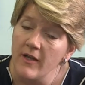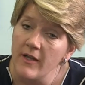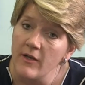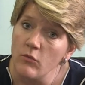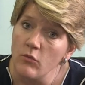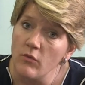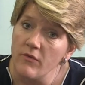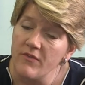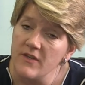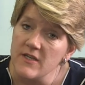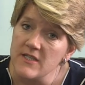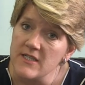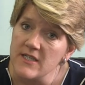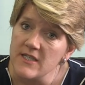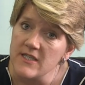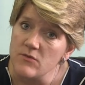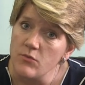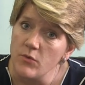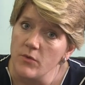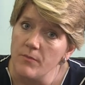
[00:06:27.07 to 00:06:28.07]
And all of these
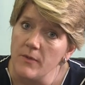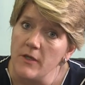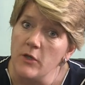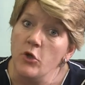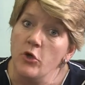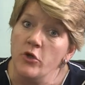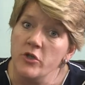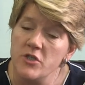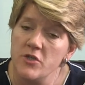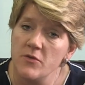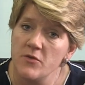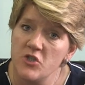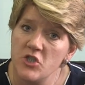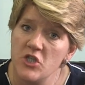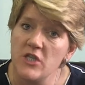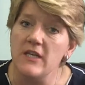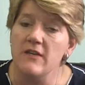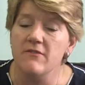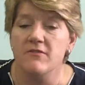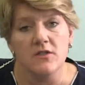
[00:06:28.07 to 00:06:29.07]
things would be good to
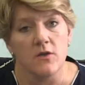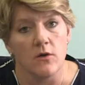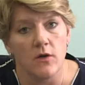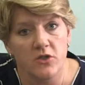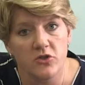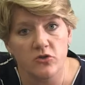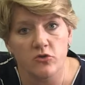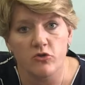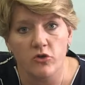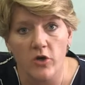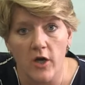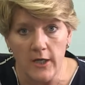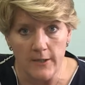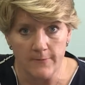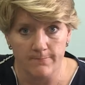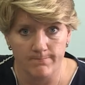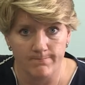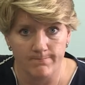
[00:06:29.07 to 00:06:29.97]
achieve, so I shall try.